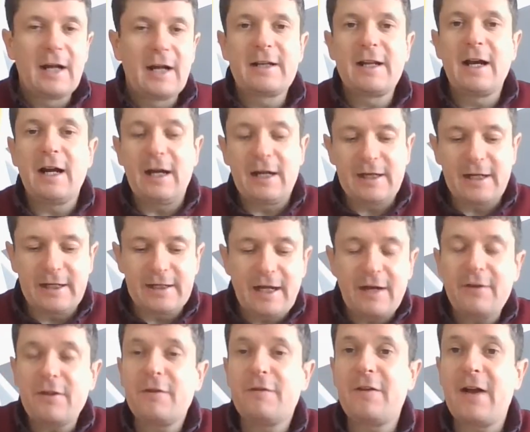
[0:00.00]
Now,
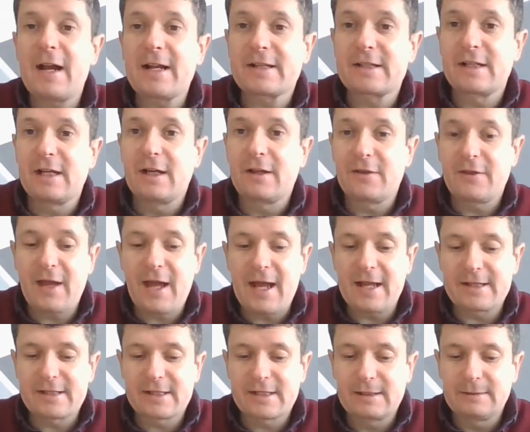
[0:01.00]
another factor
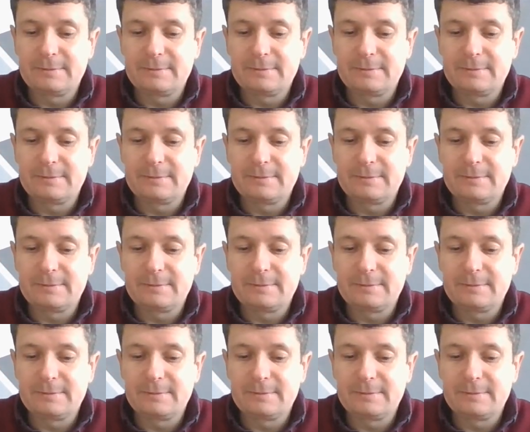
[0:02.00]
that